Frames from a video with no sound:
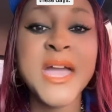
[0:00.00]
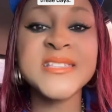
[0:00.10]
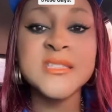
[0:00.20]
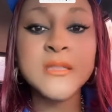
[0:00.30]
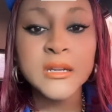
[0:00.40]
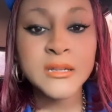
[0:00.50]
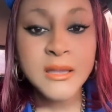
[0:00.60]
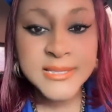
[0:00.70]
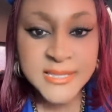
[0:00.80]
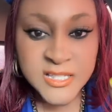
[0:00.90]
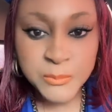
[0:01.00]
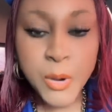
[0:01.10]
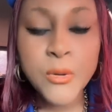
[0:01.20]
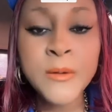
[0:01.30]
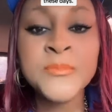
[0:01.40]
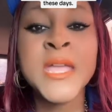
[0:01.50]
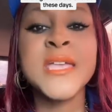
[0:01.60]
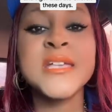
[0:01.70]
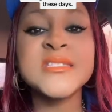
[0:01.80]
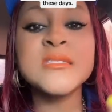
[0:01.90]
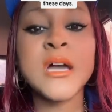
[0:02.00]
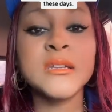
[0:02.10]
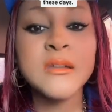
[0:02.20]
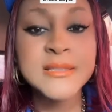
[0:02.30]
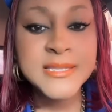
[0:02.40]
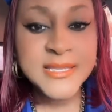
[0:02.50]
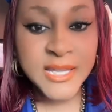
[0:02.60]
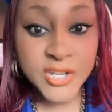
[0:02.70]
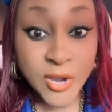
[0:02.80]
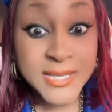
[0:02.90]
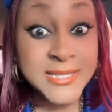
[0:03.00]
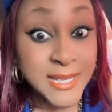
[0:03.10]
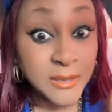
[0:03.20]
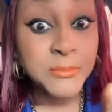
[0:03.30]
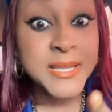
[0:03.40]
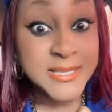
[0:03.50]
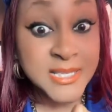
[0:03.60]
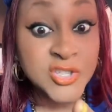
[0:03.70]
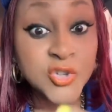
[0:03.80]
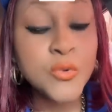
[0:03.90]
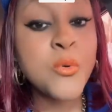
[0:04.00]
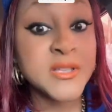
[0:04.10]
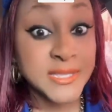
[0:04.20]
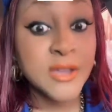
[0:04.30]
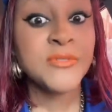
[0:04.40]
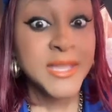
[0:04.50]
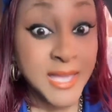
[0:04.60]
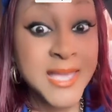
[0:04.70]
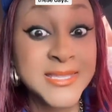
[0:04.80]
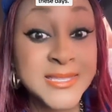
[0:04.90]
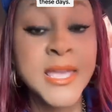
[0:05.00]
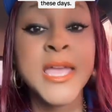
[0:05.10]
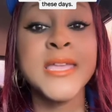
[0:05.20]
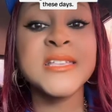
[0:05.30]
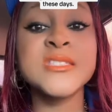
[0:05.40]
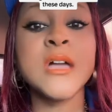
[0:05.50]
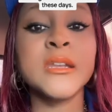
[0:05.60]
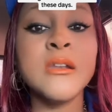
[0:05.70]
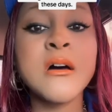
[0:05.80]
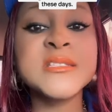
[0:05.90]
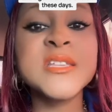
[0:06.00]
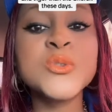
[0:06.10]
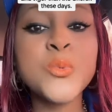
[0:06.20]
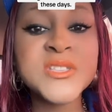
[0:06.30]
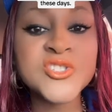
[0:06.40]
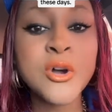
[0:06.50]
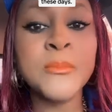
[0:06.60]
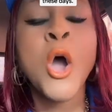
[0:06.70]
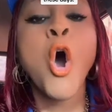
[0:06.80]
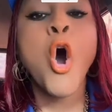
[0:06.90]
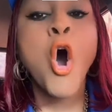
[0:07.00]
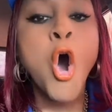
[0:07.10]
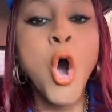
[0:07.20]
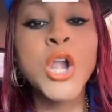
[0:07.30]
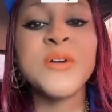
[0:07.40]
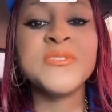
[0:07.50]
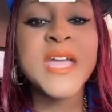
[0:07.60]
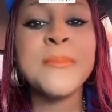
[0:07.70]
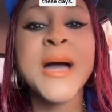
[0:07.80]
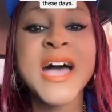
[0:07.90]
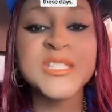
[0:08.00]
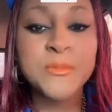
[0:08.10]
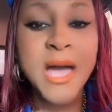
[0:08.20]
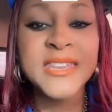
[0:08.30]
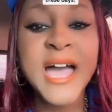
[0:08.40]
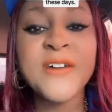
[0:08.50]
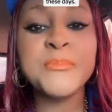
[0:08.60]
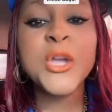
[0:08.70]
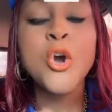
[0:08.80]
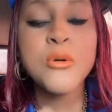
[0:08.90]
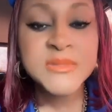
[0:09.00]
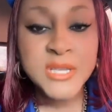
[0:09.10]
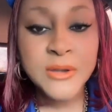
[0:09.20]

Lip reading: has not lost his power. He has not lost his anointing. Please listen to the words carefully. Yes, he has not lost his wisdom. All of them have become